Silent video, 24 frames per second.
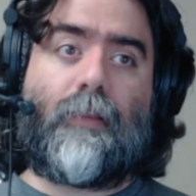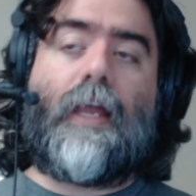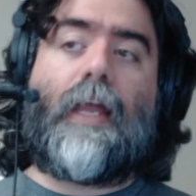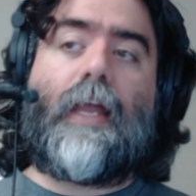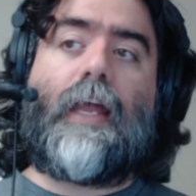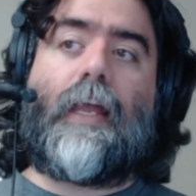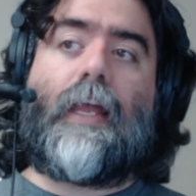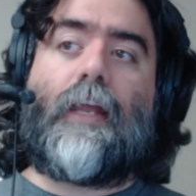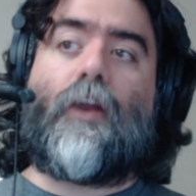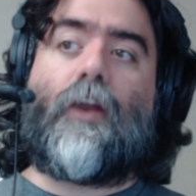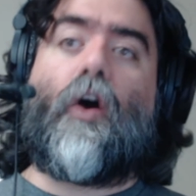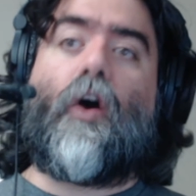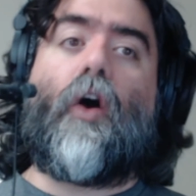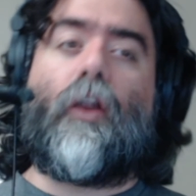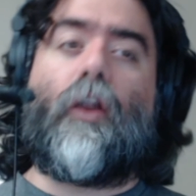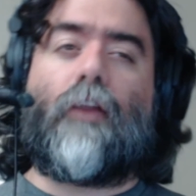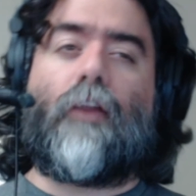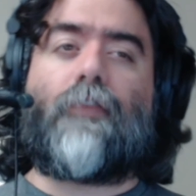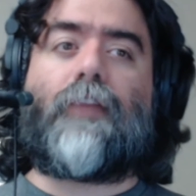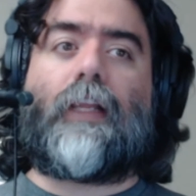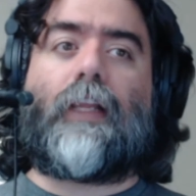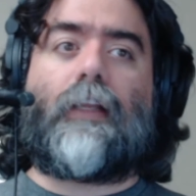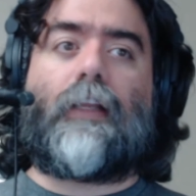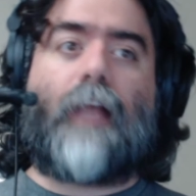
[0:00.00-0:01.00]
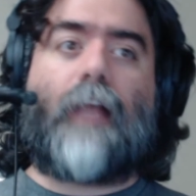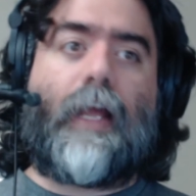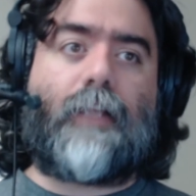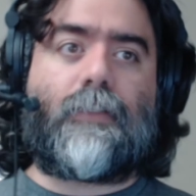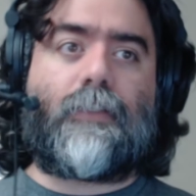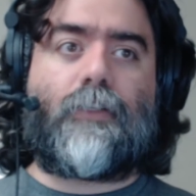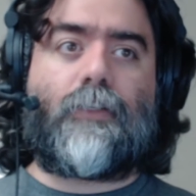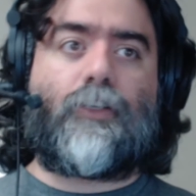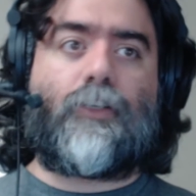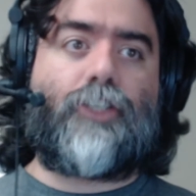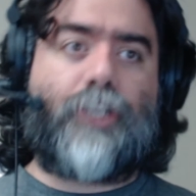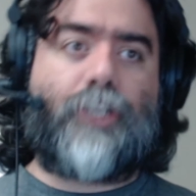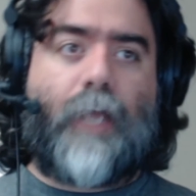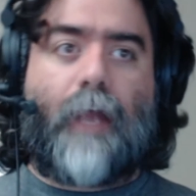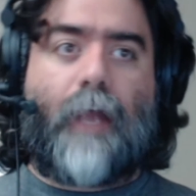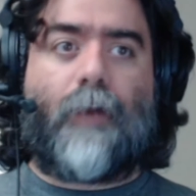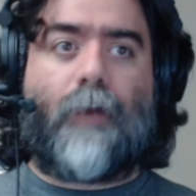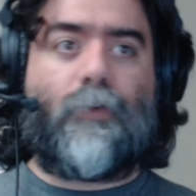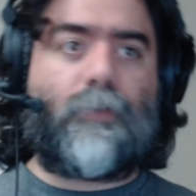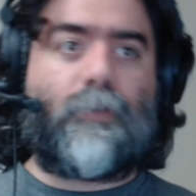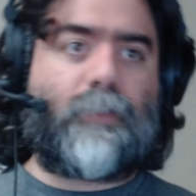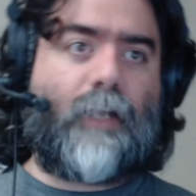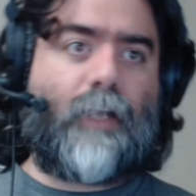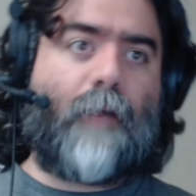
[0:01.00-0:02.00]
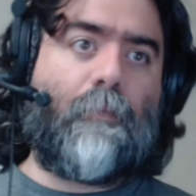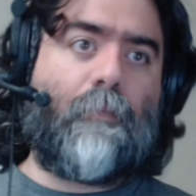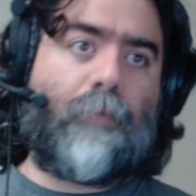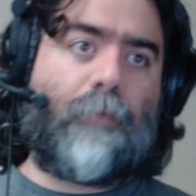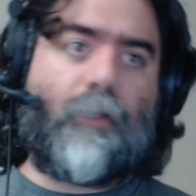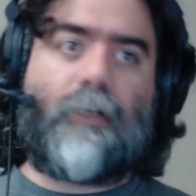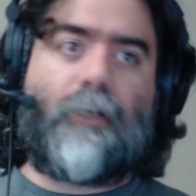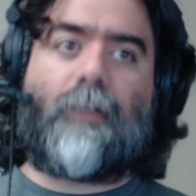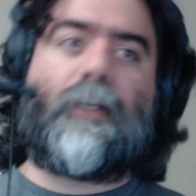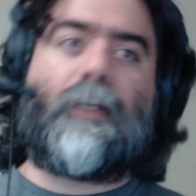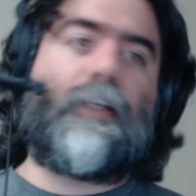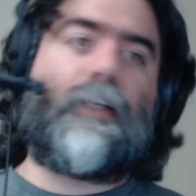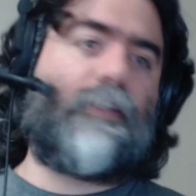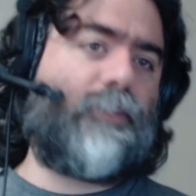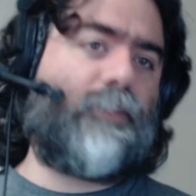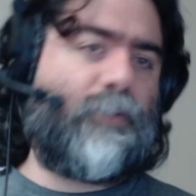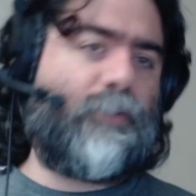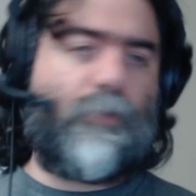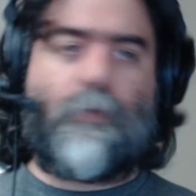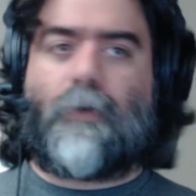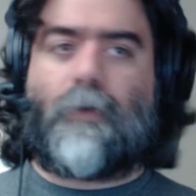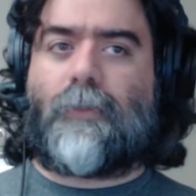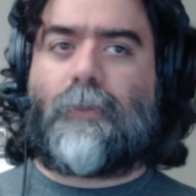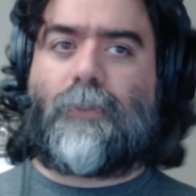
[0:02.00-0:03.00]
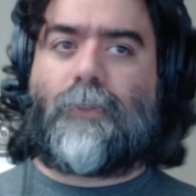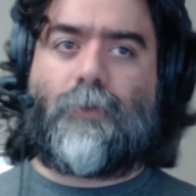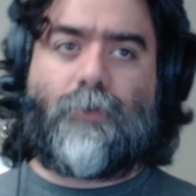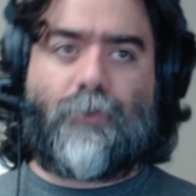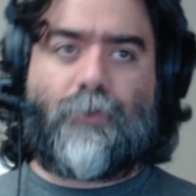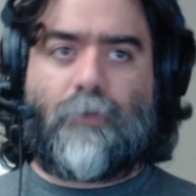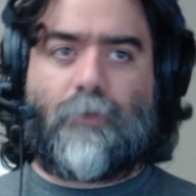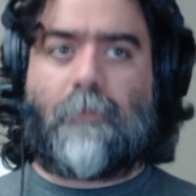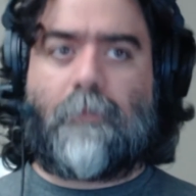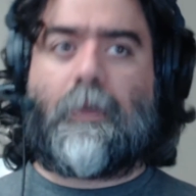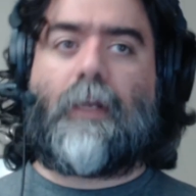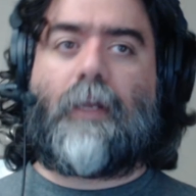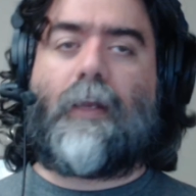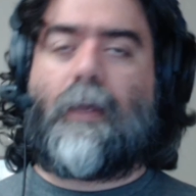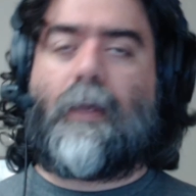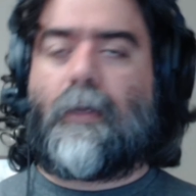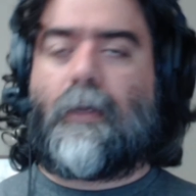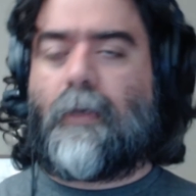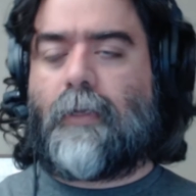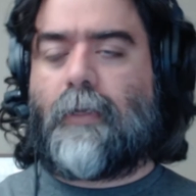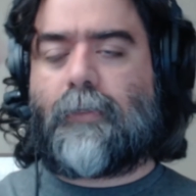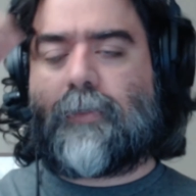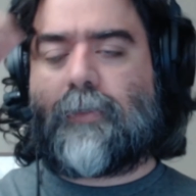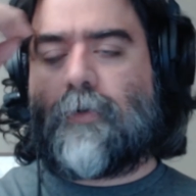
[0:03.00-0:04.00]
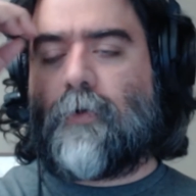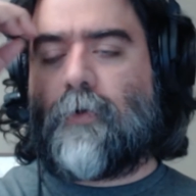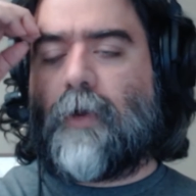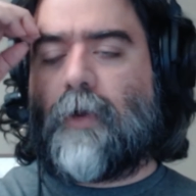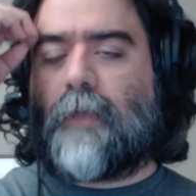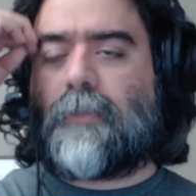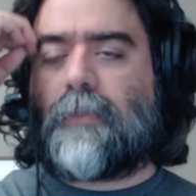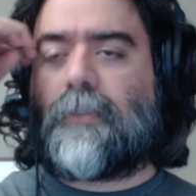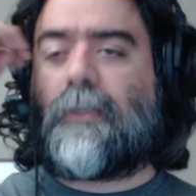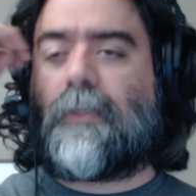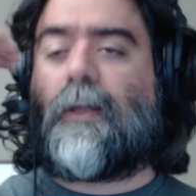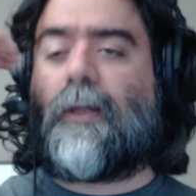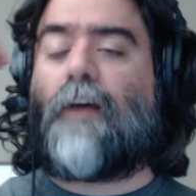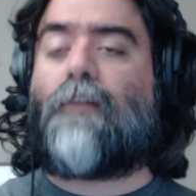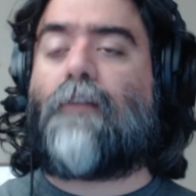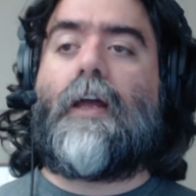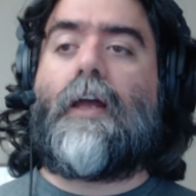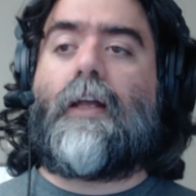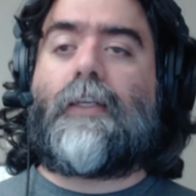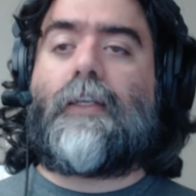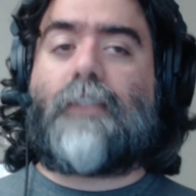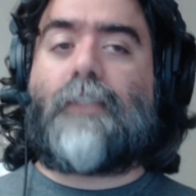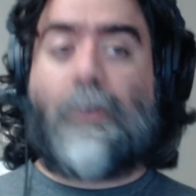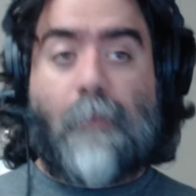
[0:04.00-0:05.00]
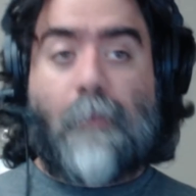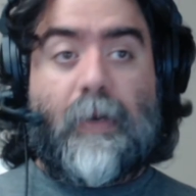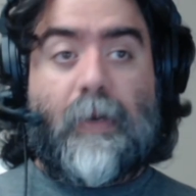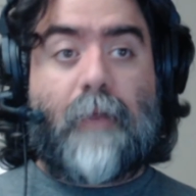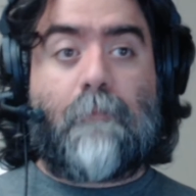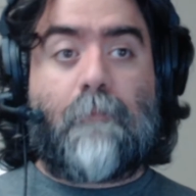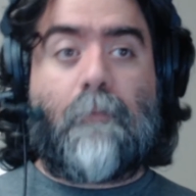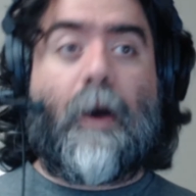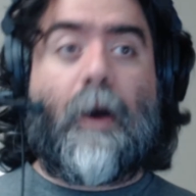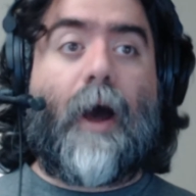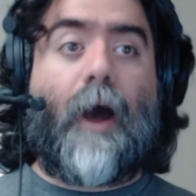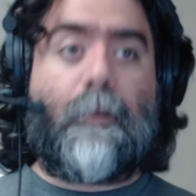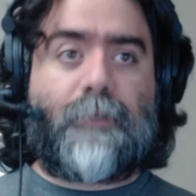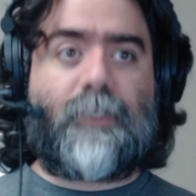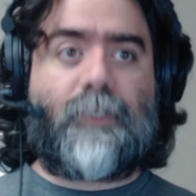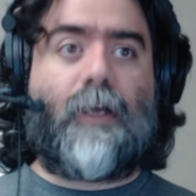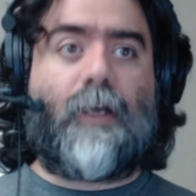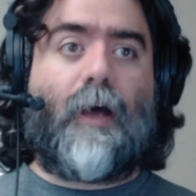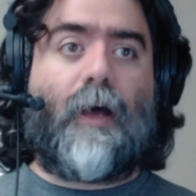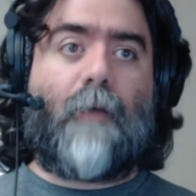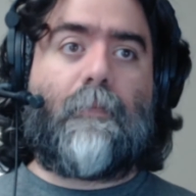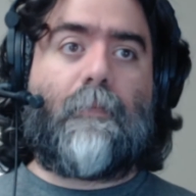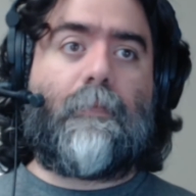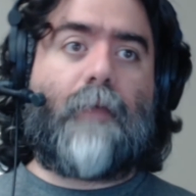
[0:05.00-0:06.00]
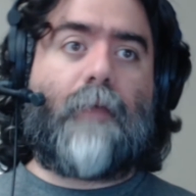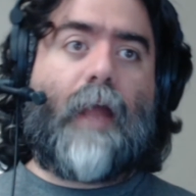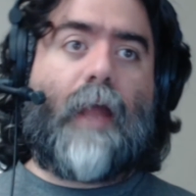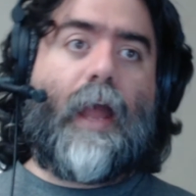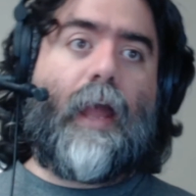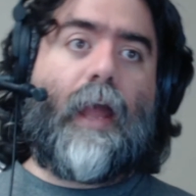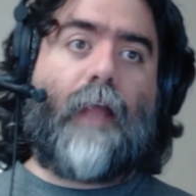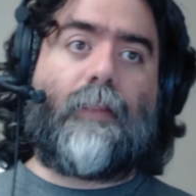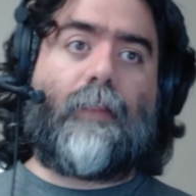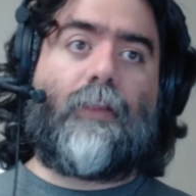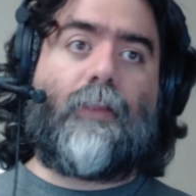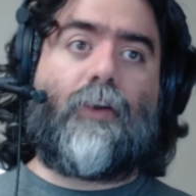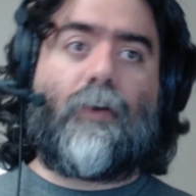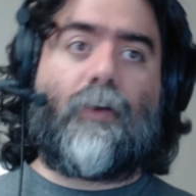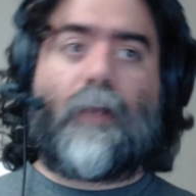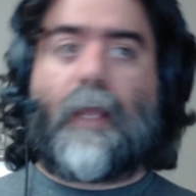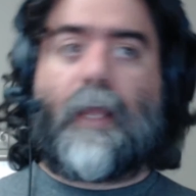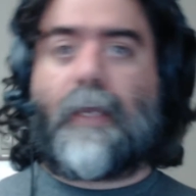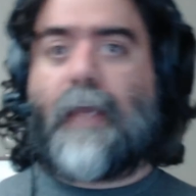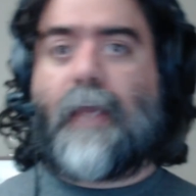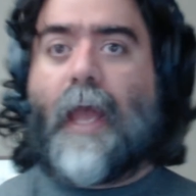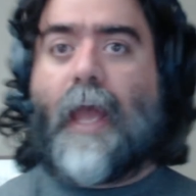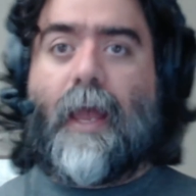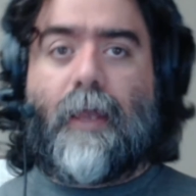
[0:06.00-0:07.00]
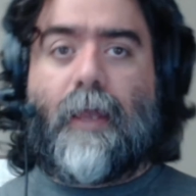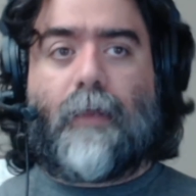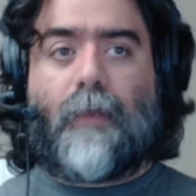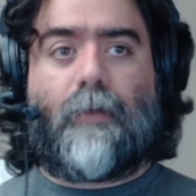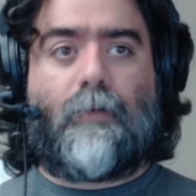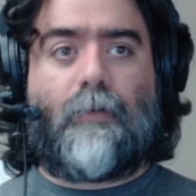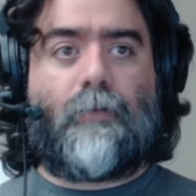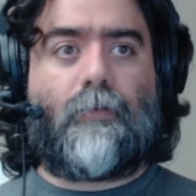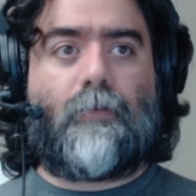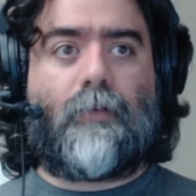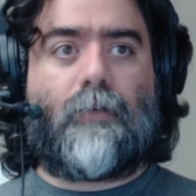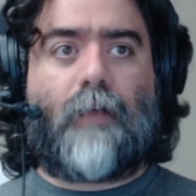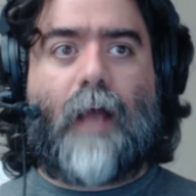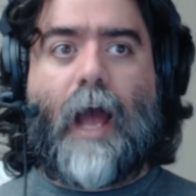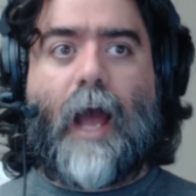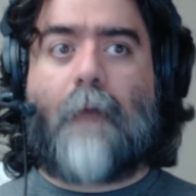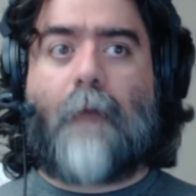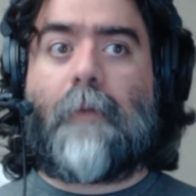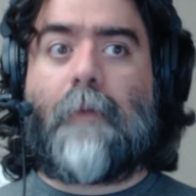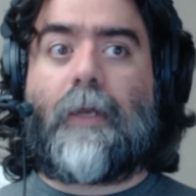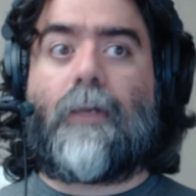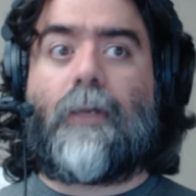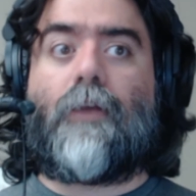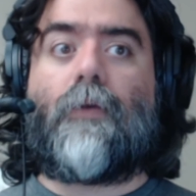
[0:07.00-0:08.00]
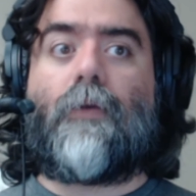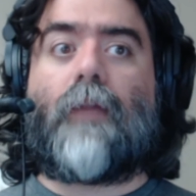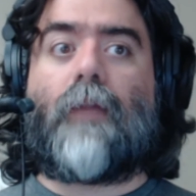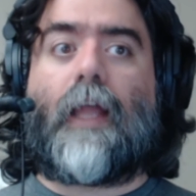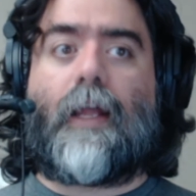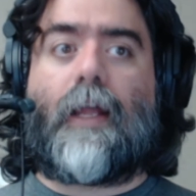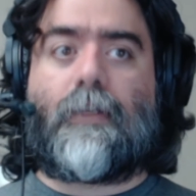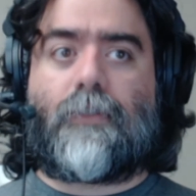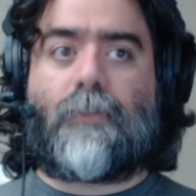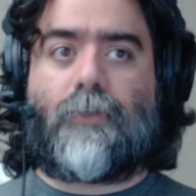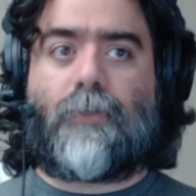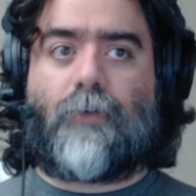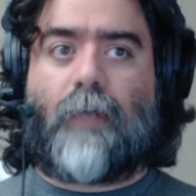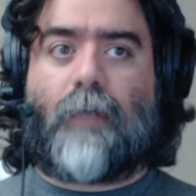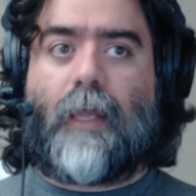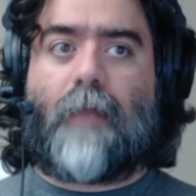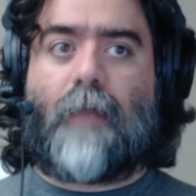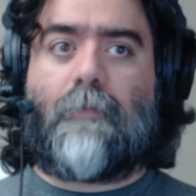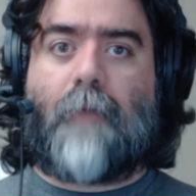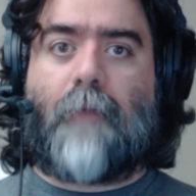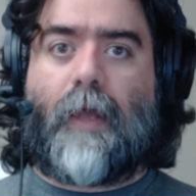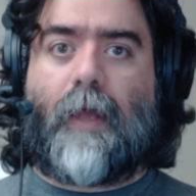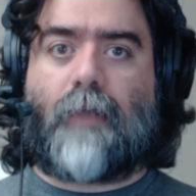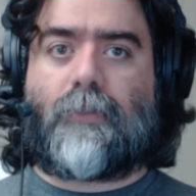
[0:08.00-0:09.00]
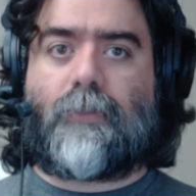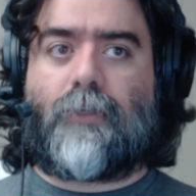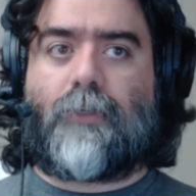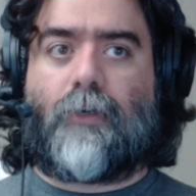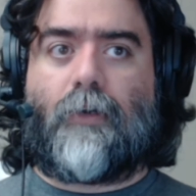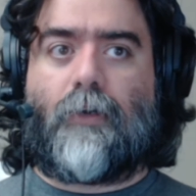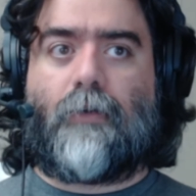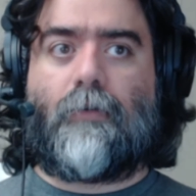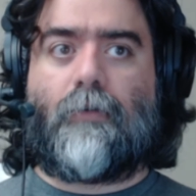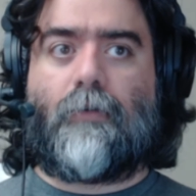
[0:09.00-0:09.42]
in all of the Lancer channels that I'm plugged into on social media, Discord and stuff, somebody pops up and they're like, hey, I'm a new Lancer game master.